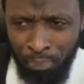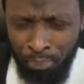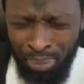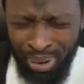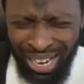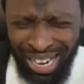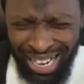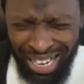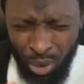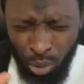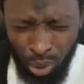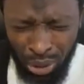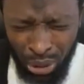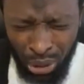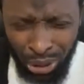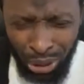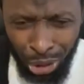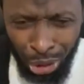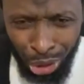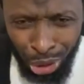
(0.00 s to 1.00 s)

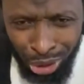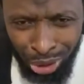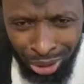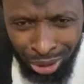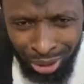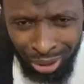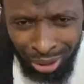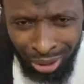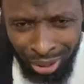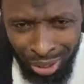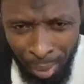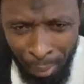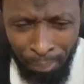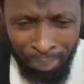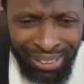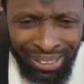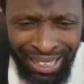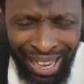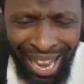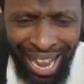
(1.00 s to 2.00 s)
Prerequisites.
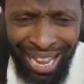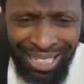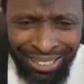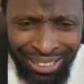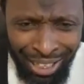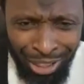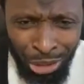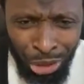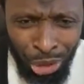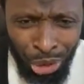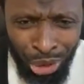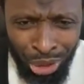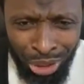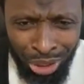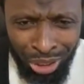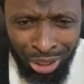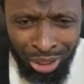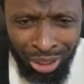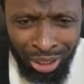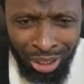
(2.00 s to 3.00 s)
But the essence
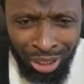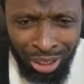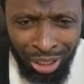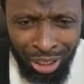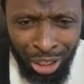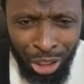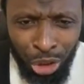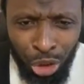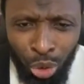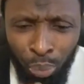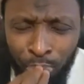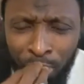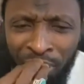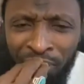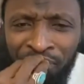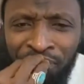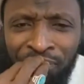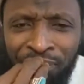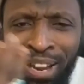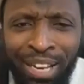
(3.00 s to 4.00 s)
is to
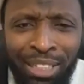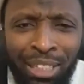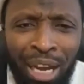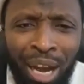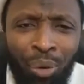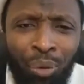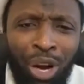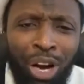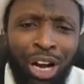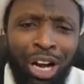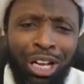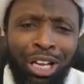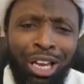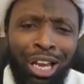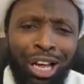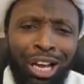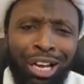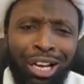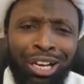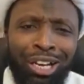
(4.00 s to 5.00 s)
perfect our
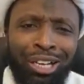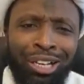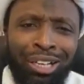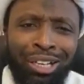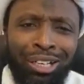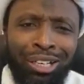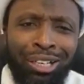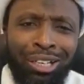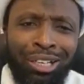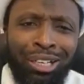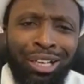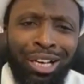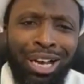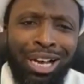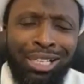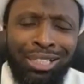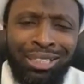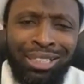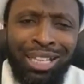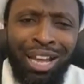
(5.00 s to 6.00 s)
akhlaq.
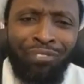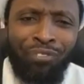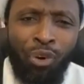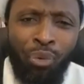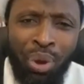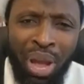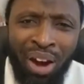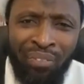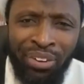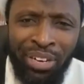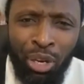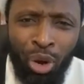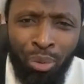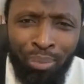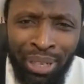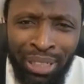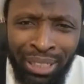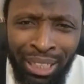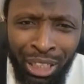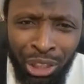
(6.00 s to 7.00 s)
And therefore, we have
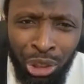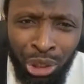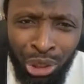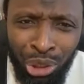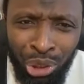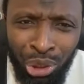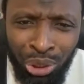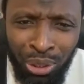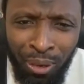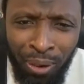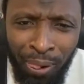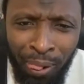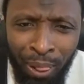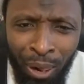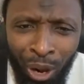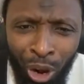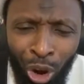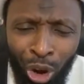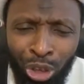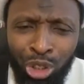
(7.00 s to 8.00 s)
recommendations
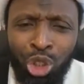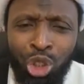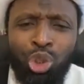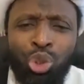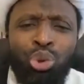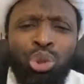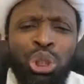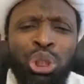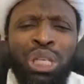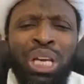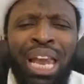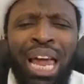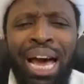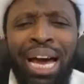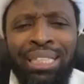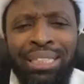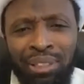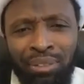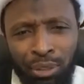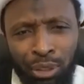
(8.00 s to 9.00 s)
on social
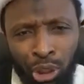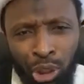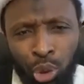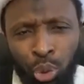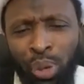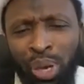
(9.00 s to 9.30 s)
activities.